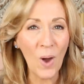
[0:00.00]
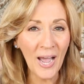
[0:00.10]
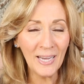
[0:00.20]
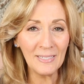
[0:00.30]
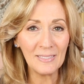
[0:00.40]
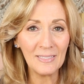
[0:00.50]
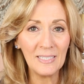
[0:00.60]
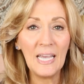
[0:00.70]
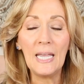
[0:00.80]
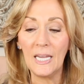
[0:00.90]
What?
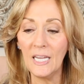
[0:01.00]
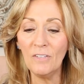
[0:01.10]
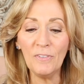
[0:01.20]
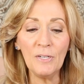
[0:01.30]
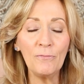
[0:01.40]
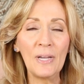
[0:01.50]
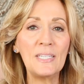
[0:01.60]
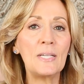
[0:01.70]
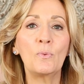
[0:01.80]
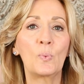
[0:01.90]
Even if I
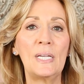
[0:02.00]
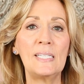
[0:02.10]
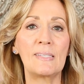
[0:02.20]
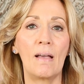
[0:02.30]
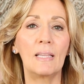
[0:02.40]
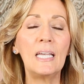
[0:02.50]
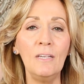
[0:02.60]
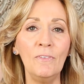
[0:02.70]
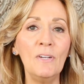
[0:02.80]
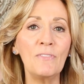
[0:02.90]
didn't resell,
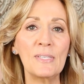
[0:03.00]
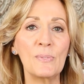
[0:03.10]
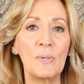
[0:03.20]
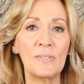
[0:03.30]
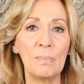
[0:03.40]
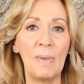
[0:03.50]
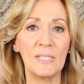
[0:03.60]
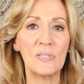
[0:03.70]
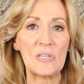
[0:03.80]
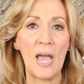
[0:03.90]
even if this wasn't
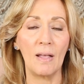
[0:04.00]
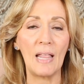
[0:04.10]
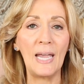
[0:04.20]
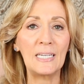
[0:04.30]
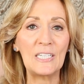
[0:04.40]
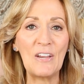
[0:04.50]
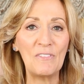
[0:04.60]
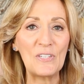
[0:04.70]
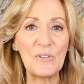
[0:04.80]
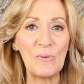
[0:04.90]
my style, I could
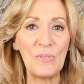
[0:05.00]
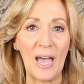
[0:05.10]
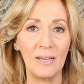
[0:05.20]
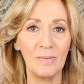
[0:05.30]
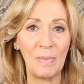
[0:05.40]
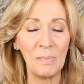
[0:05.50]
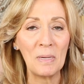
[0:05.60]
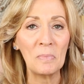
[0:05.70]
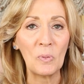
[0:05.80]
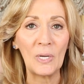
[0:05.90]
never do that.
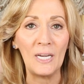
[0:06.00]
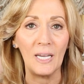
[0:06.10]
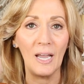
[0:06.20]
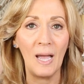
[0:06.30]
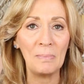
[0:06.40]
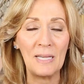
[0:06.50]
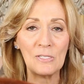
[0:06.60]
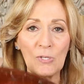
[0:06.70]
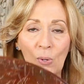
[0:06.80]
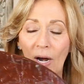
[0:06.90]
Maybe I'm greedy, I'm
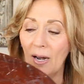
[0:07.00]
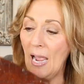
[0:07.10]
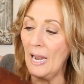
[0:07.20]
not sure.